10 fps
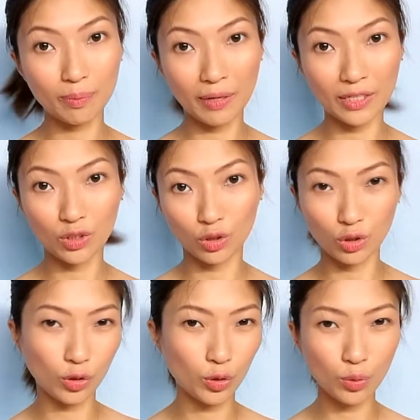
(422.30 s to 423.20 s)
pesos
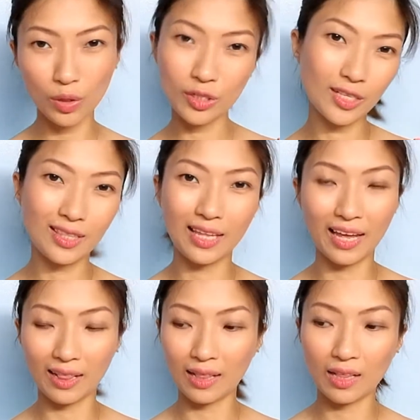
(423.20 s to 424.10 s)
or
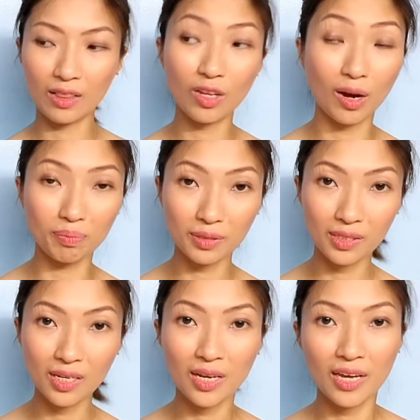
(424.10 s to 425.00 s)
210
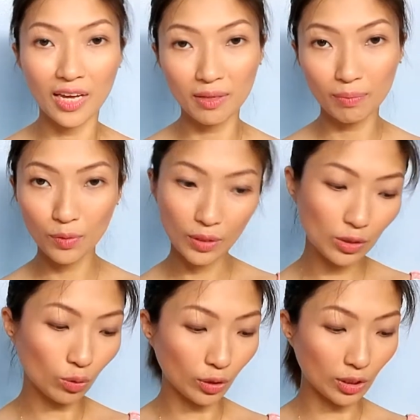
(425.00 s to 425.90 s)
tops in beauty
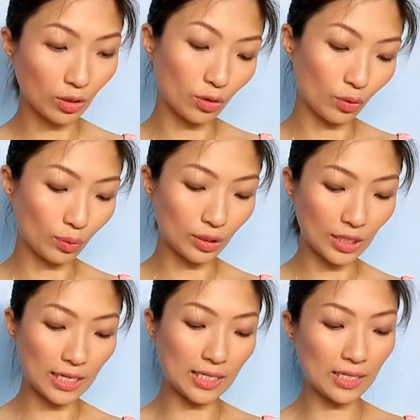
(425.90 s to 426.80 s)
stores and
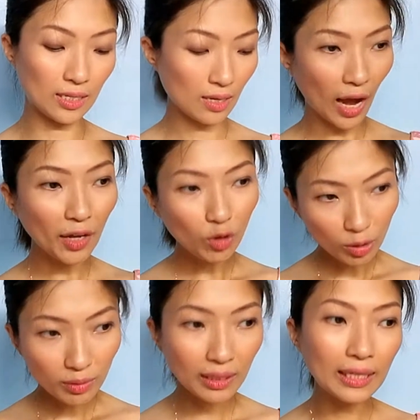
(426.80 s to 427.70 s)
groceries. I
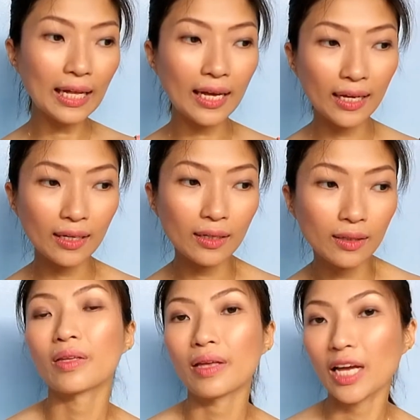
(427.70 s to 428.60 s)
normally like
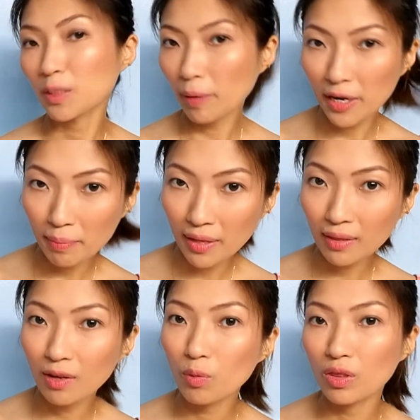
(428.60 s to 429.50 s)

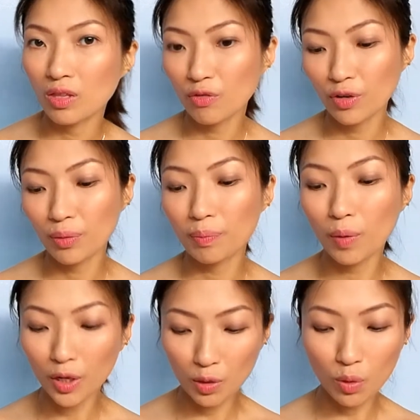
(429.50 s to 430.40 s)
experimenting with different
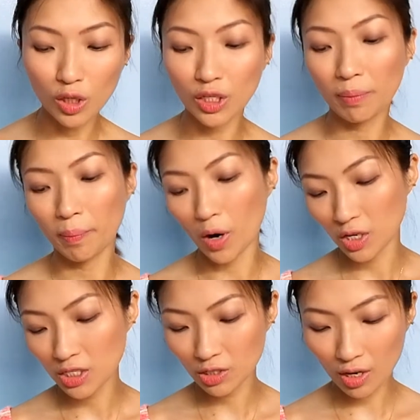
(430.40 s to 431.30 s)
body wash and
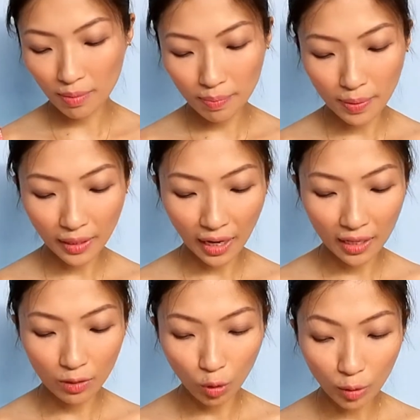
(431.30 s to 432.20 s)
body scrub, but
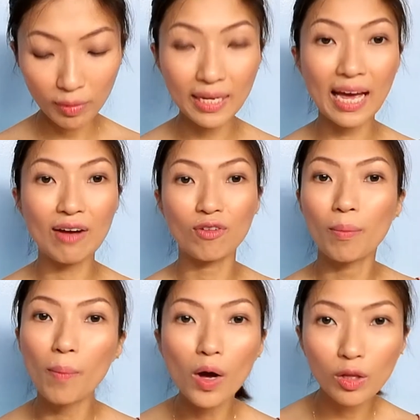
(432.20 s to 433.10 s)
I normally have a
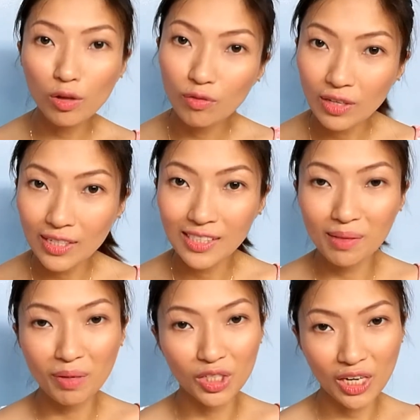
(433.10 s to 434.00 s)
bottle of this
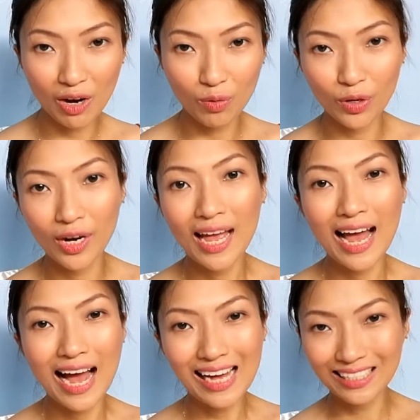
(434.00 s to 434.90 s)
in my shower
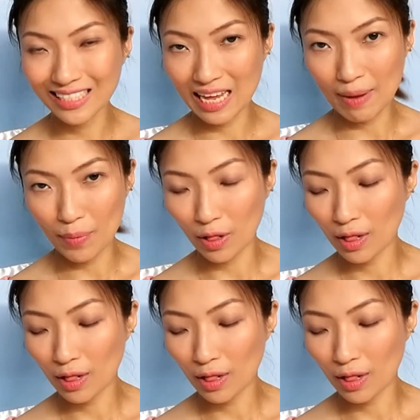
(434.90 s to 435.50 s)
as a staple.